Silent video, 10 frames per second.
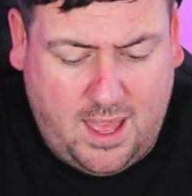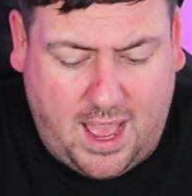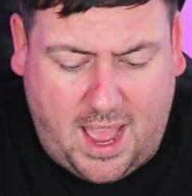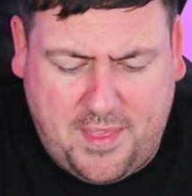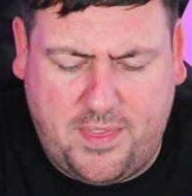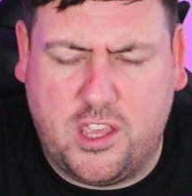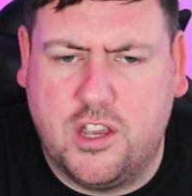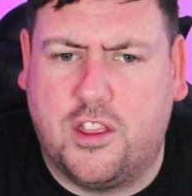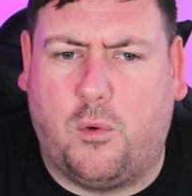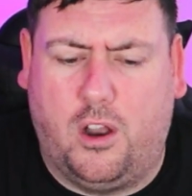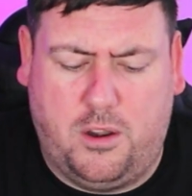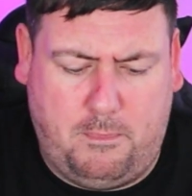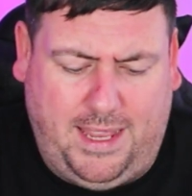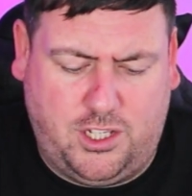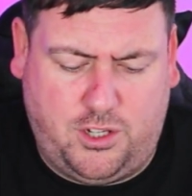and then the other one
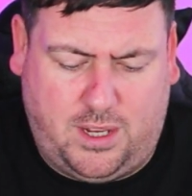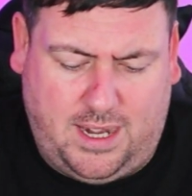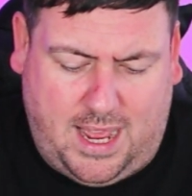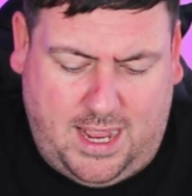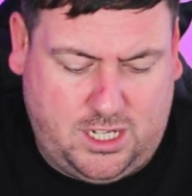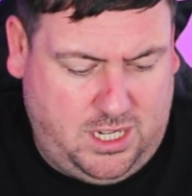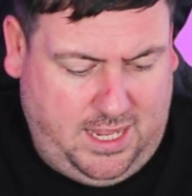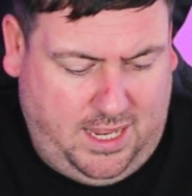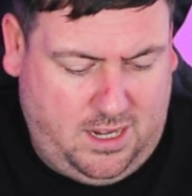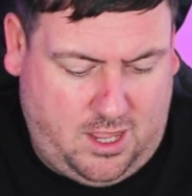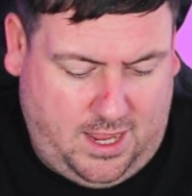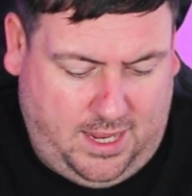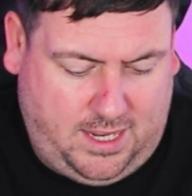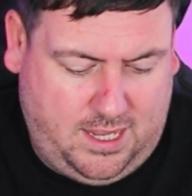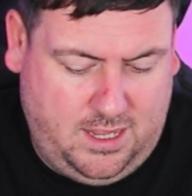means you can actually
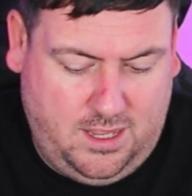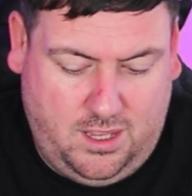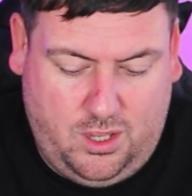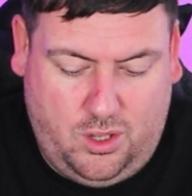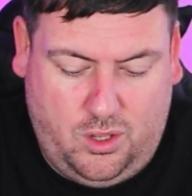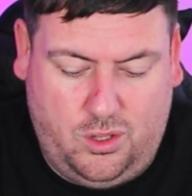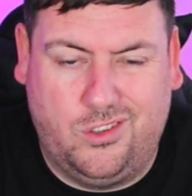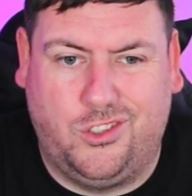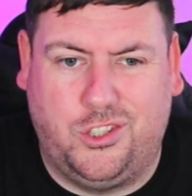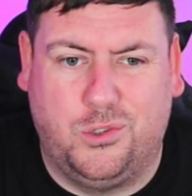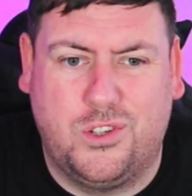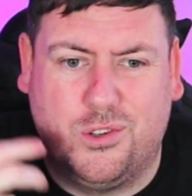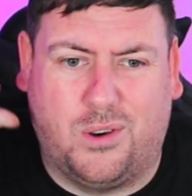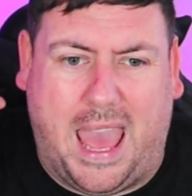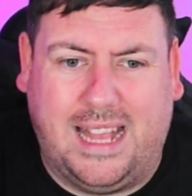like use your
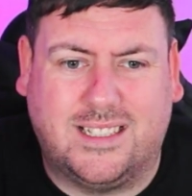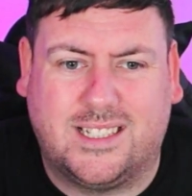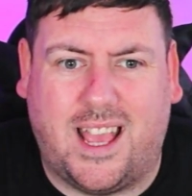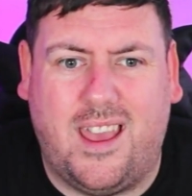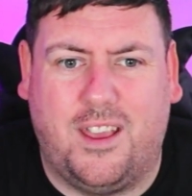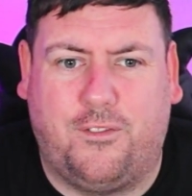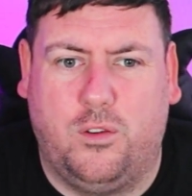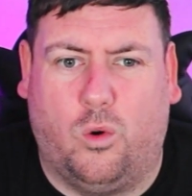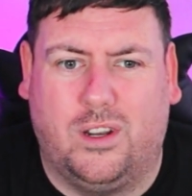headset if you wanted